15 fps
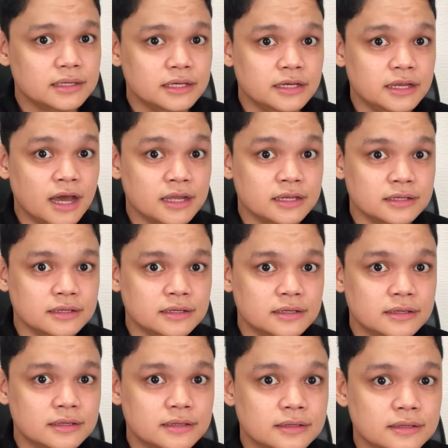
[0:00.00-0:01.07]
None.
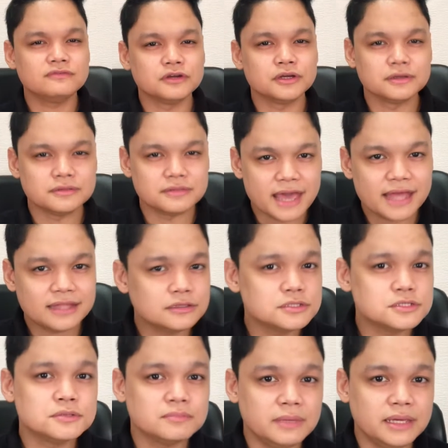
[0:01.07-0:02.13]
However, that
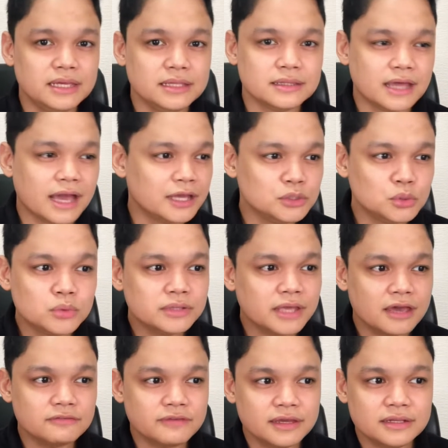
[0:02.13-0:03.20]
doesn't mean I don't
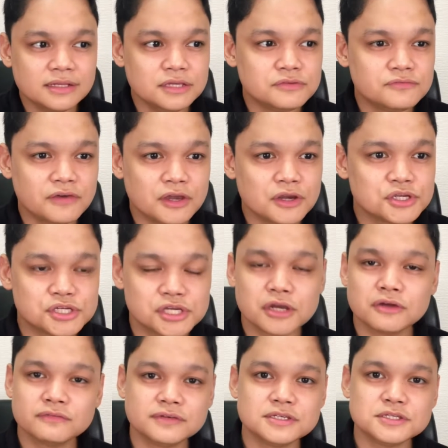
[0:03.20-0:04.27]
have any fair
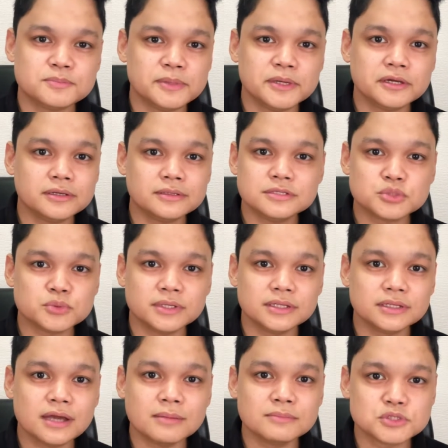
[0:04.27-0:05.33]
share of experience when
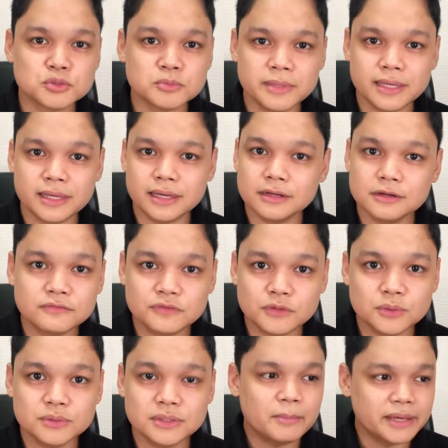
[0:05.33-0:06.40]
it comes to being
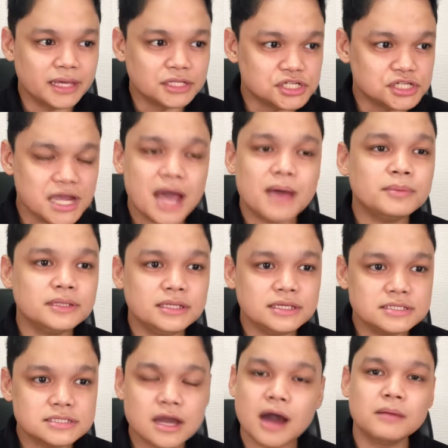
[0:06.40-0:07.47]
interviewed by a
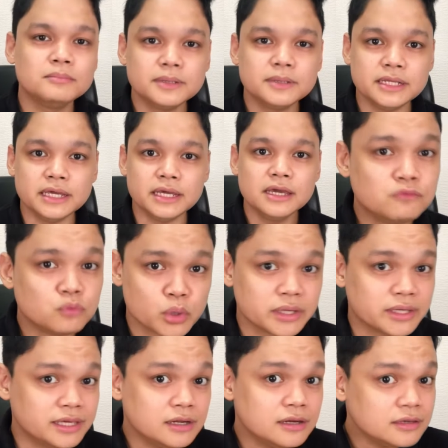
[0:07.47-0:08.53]
Japanese company for a
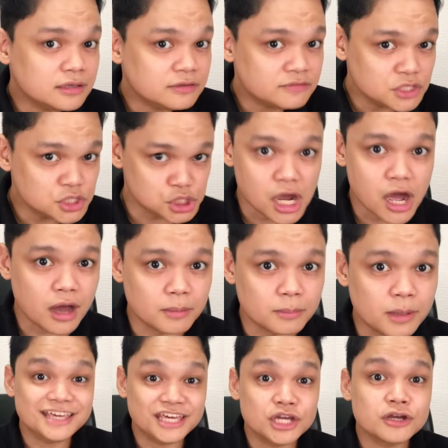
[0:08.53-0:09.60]
caregiving
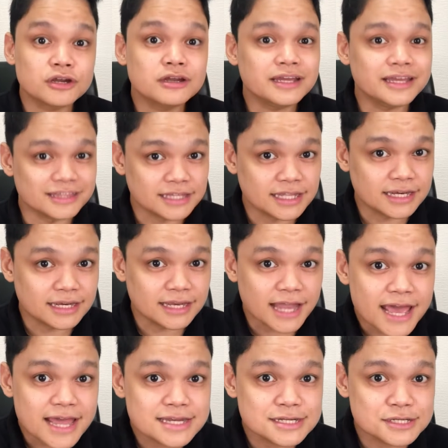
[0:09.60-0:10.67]
job here in the
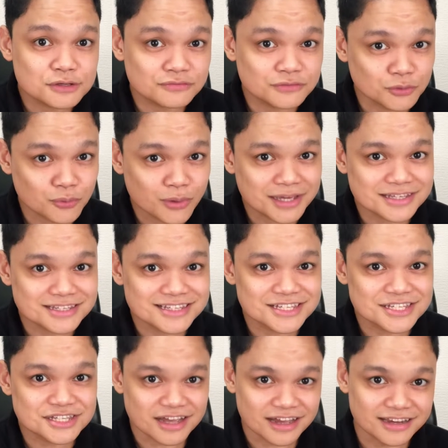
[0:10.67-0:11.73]
land of the rising
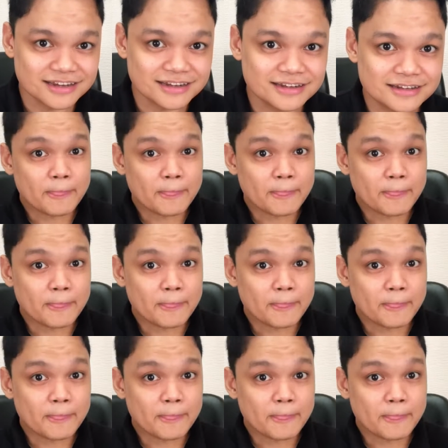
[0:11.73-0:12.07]
sun.